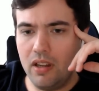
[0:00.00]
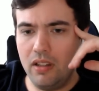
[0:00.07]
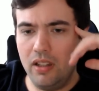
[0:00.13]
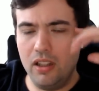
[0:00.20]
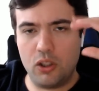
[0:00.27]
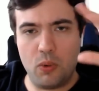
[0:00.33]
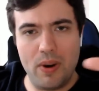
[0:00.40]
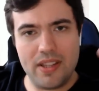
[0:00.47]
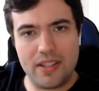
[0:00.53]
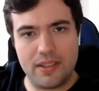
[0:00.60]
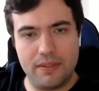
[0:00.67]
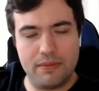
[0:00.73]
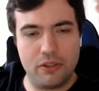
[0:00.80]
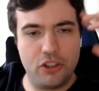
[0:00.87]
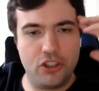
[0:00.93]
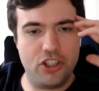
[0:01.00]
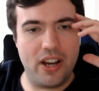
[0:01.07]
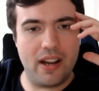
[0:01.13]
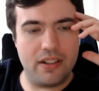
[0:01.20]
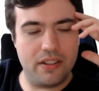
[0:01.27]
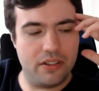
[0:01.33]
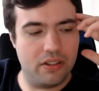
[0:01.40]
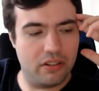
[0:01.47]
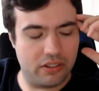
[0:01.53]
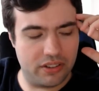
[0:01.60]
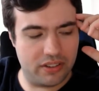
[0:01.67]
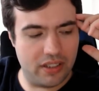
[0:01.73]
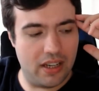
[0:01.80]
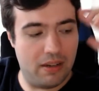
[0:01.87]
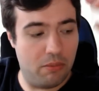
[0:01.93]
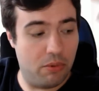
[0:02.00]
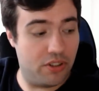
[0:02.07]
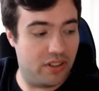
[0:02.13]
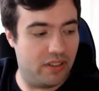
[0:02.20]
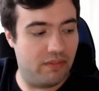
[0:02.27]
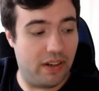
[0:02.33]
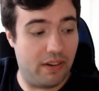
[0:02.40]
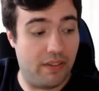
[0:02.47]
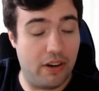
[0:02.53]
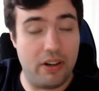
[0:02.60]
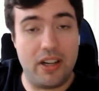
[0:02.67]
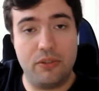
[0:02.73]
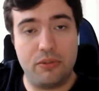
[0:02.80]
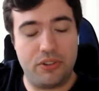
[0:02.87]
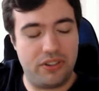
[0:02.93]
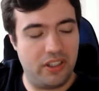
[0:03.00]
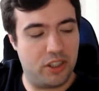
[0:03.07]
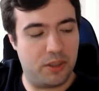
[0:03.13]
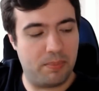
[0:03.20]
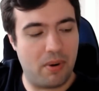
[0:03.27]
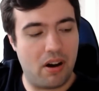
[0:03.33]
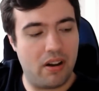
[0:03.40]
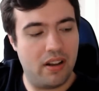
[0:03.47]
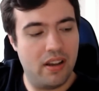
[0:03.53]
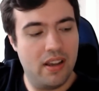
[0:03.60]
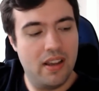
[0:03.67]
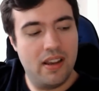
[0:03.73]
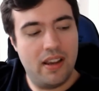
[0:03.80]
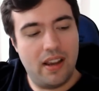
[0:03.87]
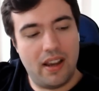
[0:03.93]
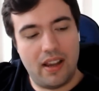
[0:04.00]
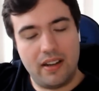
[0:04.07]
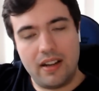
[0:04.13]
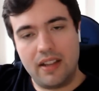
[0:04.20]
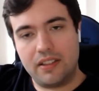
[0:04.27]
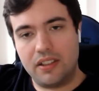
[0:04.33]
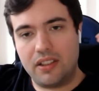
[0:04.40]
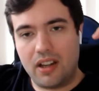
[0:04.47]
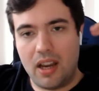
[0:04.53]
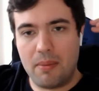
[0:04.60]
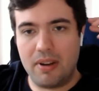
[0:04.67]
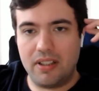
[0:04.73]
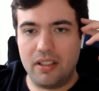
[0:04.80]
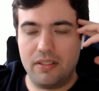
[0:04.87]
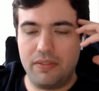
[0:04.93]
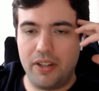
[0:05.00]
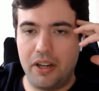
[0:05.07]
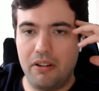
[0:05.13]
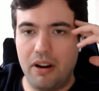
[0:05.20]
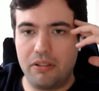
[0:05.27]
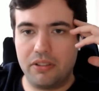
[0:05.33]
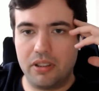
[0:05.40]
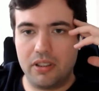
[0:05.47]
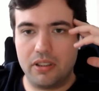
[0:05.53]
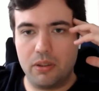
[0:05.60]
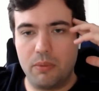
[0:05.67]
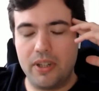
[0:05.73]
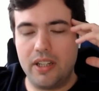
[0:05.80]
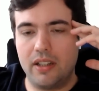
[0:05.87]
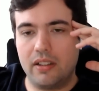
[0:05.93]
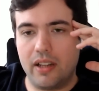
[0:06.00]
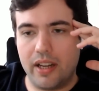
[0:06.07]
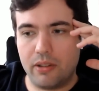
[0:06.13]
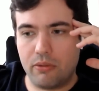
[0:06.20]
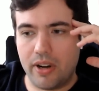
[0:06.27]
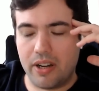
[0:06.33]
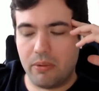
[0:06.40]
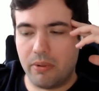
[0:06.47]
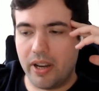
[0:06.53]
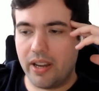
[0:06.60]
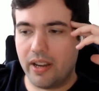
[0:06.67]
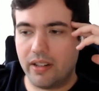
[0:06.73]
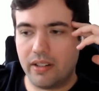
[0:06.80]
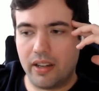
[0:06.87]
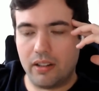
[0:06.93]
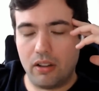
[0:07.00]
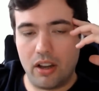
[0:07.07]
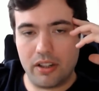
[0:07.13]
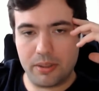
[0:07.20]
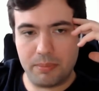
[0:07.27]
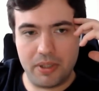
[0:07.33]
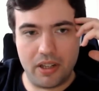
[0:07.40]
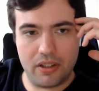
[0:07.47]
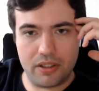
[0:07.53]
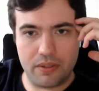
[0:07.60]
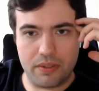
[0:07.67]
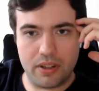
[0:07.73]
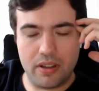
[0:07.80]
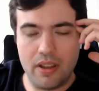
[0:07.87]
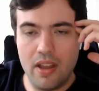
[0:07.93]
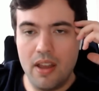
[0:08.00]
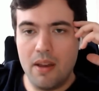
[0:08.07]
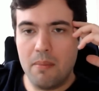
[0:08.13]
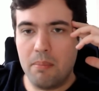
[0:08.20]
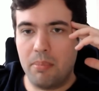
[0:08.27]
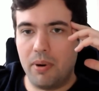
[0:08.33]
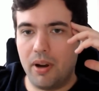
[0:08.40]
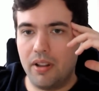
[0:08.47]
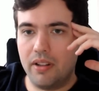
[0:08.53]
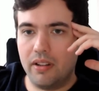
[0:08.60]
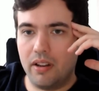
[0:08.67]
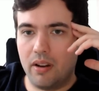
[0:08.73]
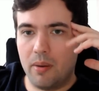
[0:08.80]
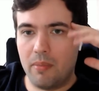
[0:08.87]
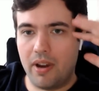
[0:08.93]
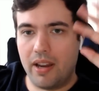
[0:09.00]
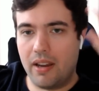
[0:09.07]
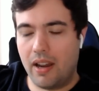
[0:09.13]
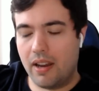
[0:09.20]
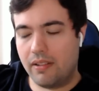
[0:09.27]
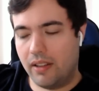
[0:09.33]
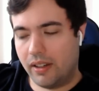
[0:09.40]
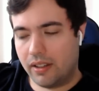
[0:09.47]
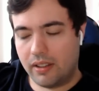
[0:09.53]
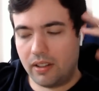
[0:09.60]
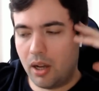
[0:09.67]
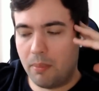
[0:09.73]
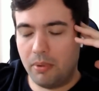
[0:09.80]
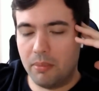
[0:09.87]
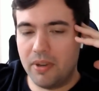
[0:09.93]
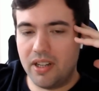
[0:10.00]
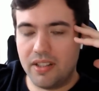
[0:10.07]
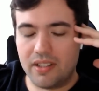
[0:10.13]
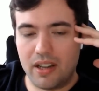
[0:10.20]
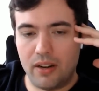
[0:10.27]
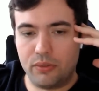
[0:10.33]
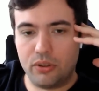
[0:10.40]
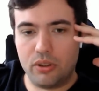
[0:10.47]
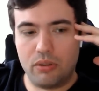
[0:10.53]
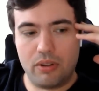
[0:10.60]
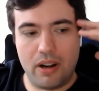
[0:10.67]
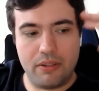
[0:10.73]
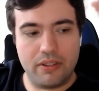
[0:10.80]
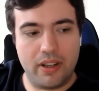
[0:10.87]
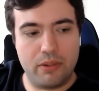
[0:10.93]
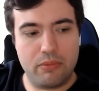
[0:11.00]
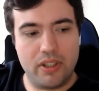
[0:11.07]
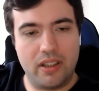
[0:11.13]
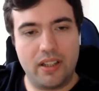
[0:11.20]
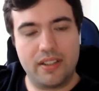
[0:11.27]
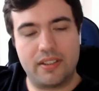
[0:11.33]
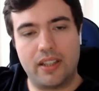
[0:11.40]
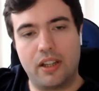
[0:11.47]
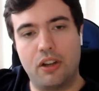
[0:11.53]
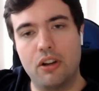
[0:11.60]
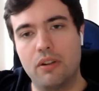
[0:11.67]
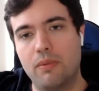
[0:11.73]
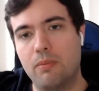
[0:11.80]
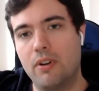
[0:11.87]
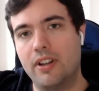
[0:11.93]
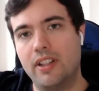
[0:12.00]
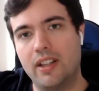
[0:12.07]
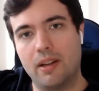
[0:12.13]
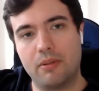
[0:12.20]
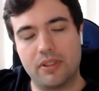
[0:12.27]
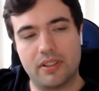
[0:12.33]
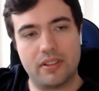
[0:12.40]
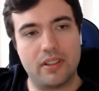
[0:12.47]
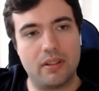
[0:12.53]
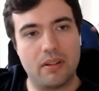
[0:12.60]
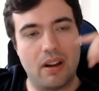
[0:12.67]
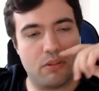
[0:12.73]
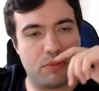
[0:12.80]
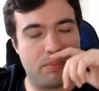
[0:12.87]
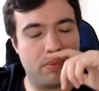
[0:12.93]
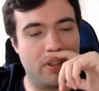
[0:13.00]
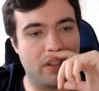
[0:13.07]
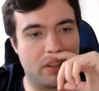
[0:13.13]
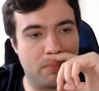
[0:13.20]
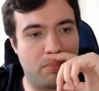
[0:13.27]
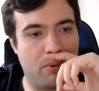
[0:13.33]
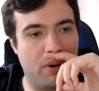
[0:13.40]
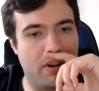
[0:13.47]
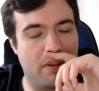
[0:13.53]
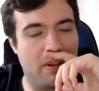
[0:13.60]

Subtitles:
quiz for chat. Because it wasn't a very interesting spot, and at the time I didn't figure out the winning line right away, and I lost because of it. But I like a couple minutes after the round, I realized I could have won, and I was pretty disappointed.